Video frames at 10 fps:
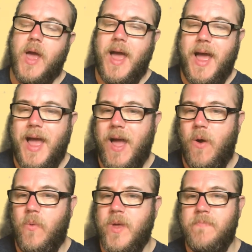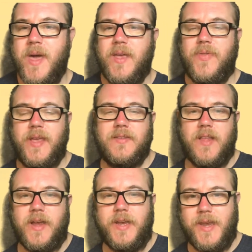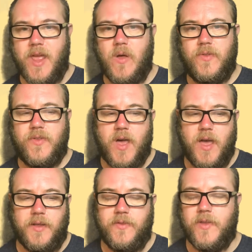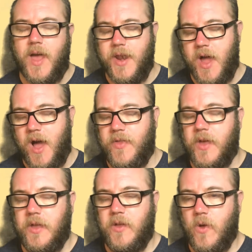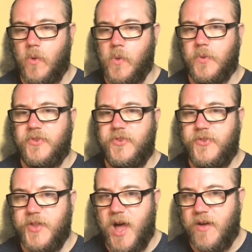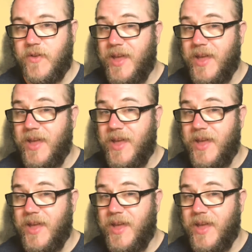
how we make things like neon signs and other cool stuff.